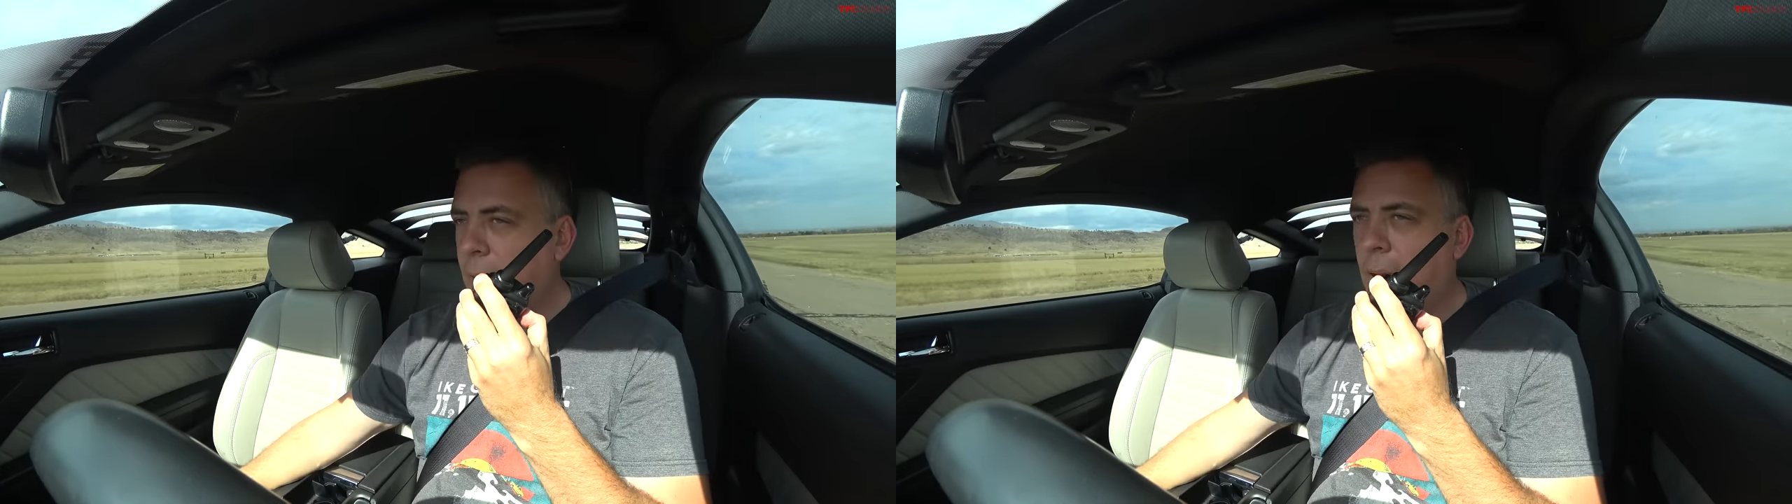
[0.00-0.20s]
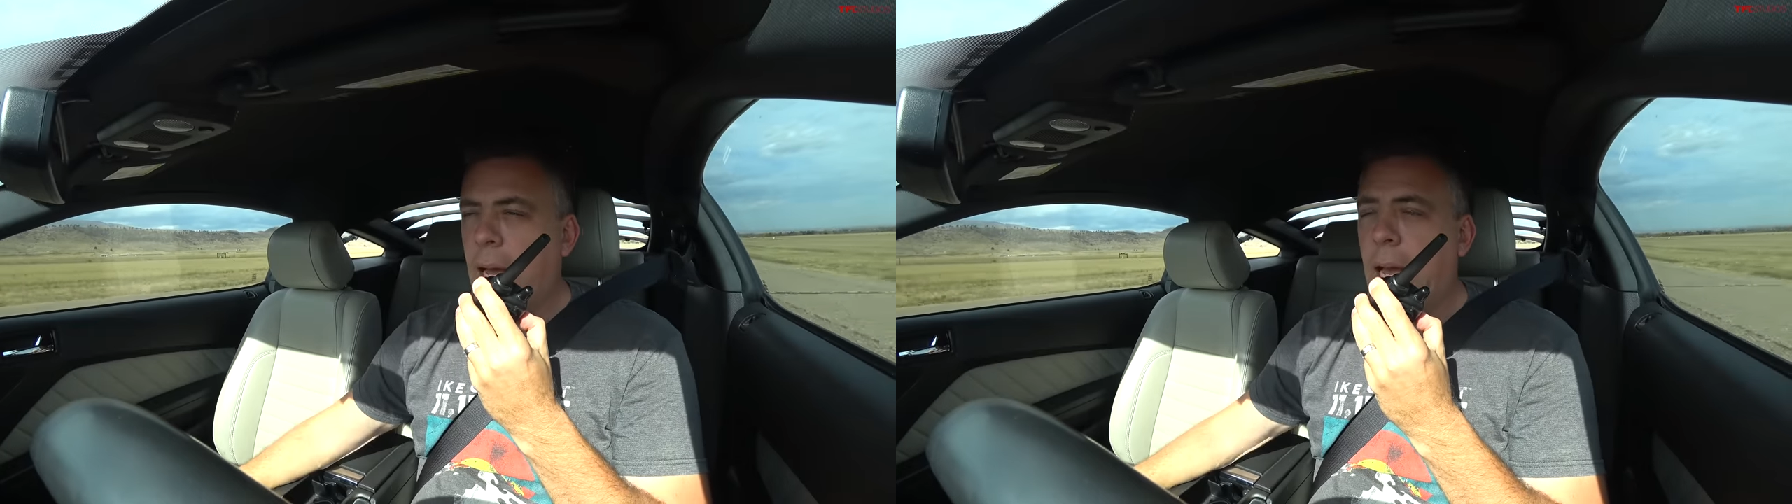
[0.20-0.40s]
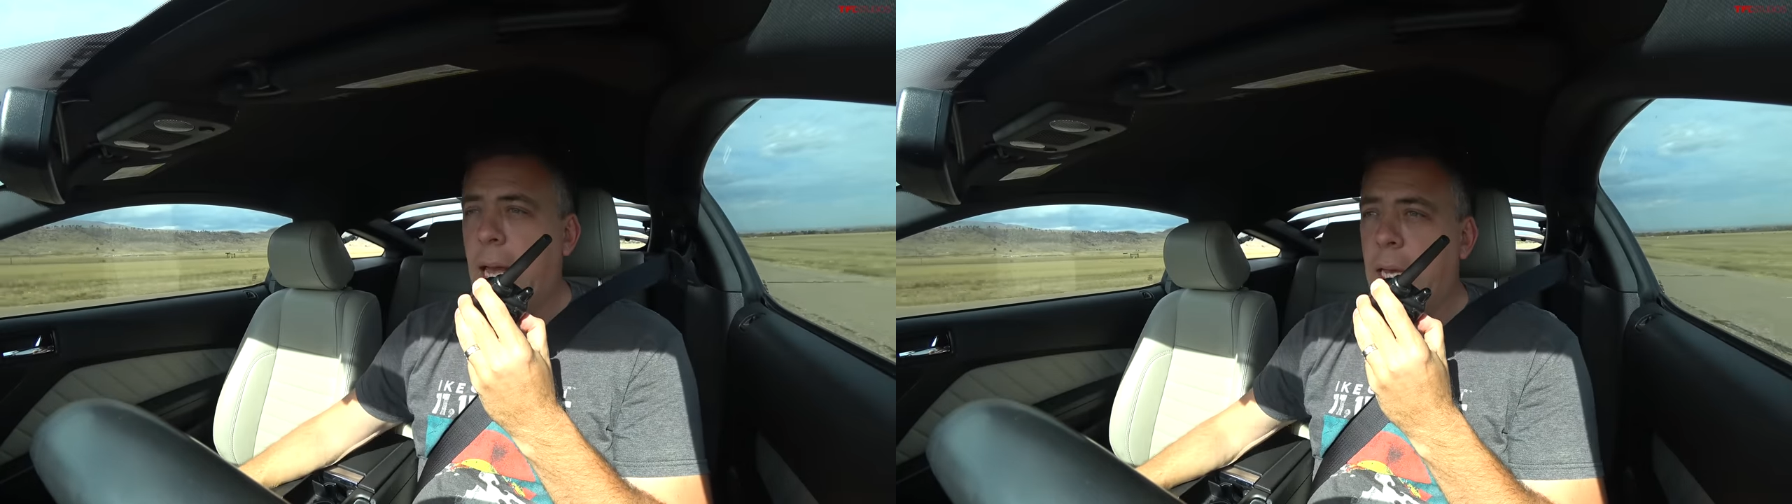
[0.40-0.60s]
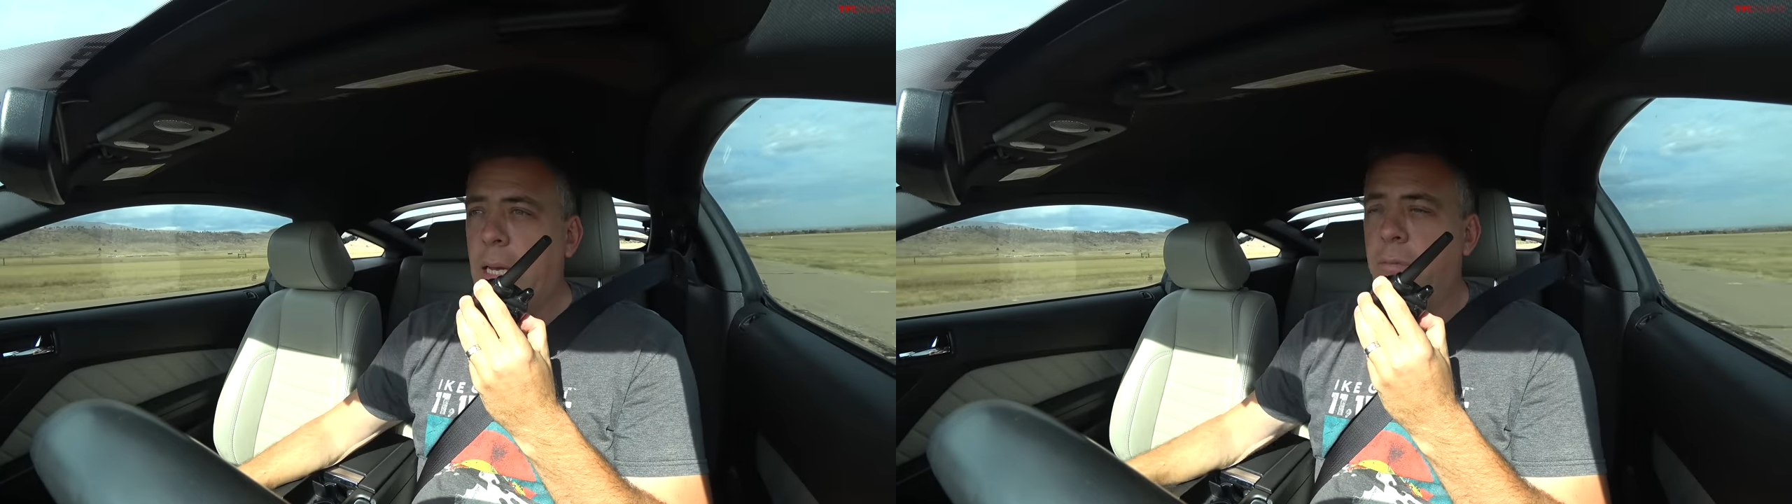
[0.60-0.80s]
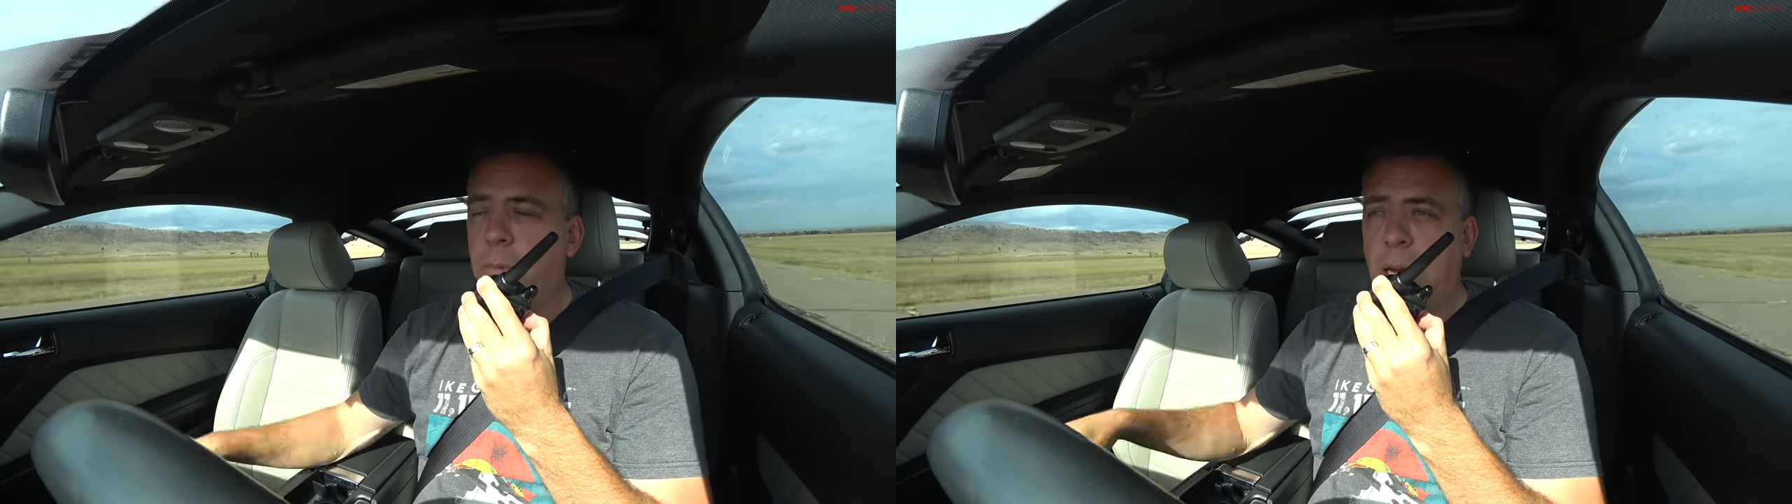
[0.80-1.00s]

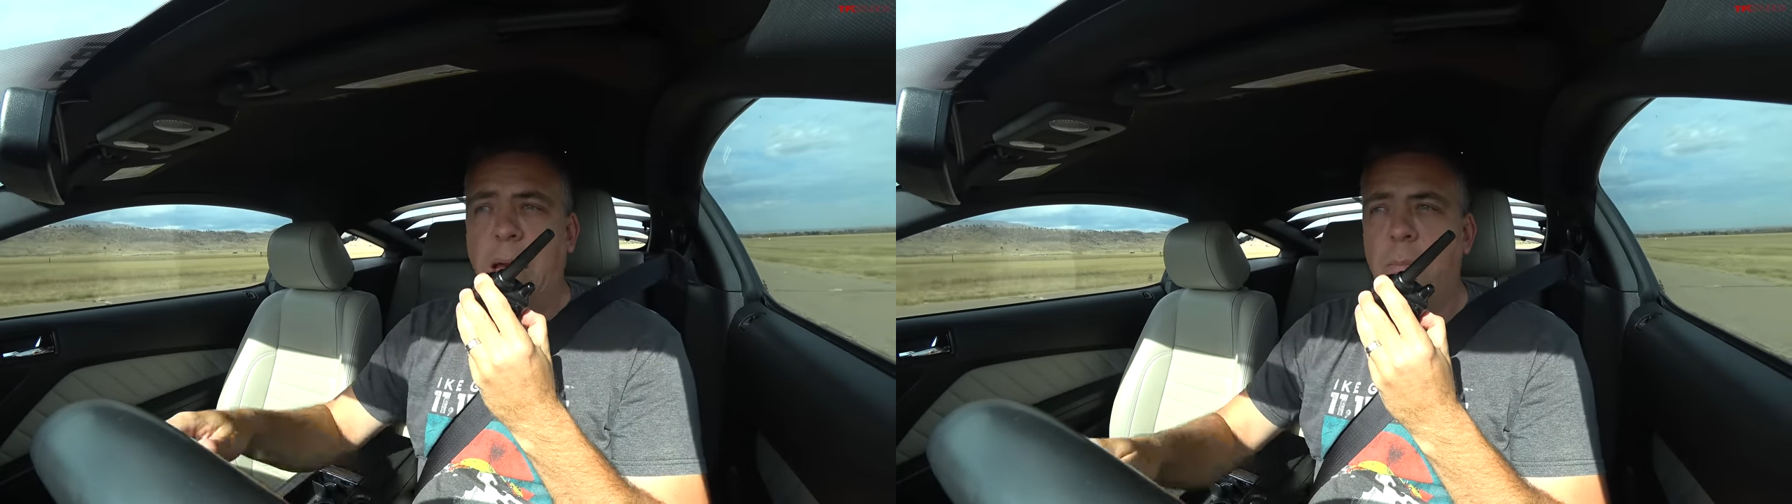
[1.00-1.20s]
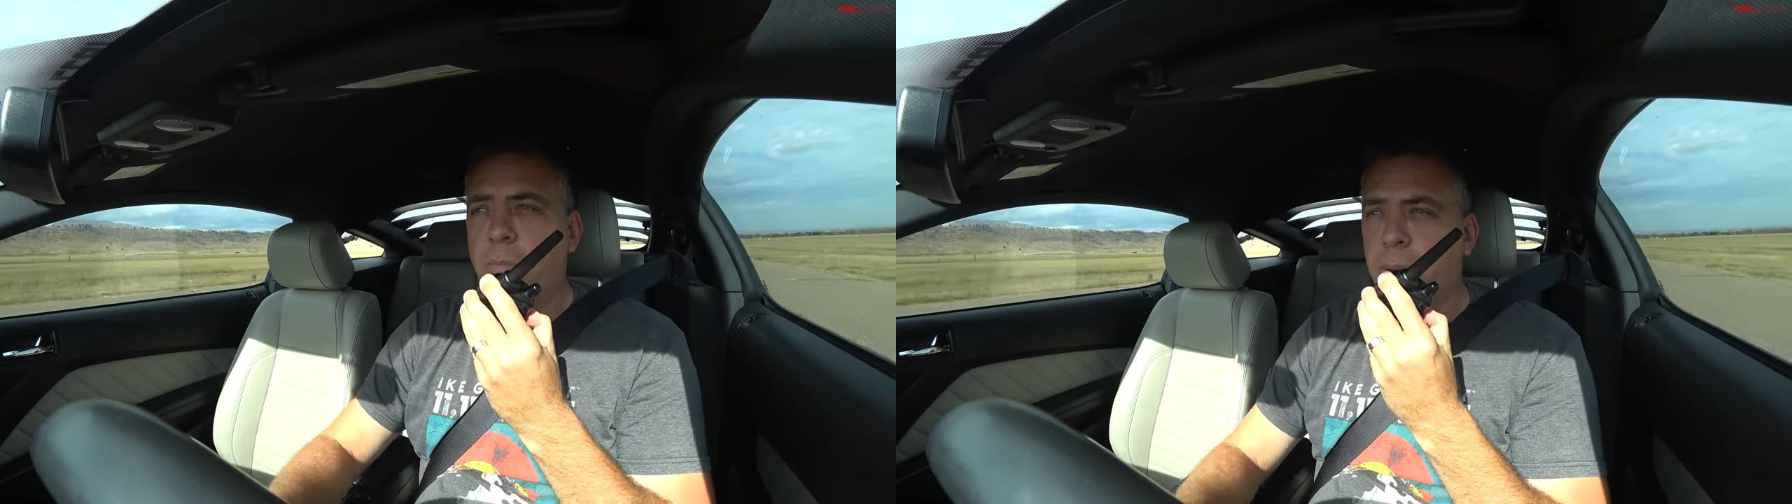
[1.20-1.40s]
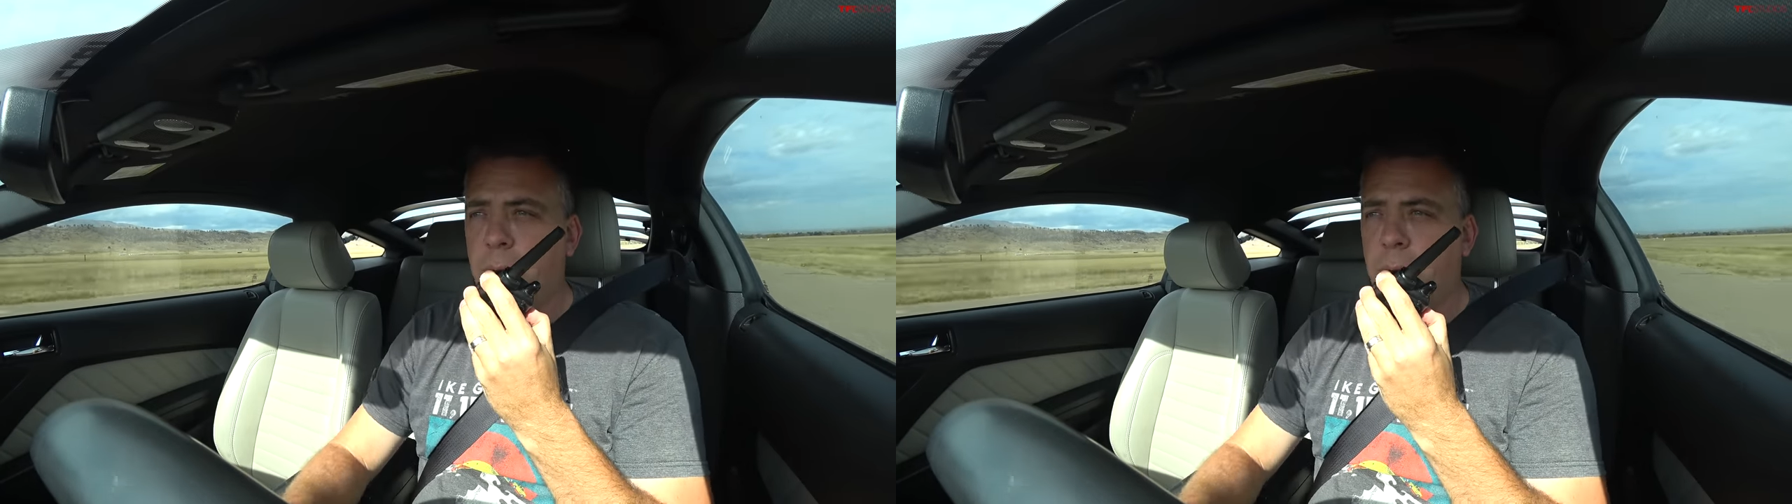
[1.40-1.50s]
I I'm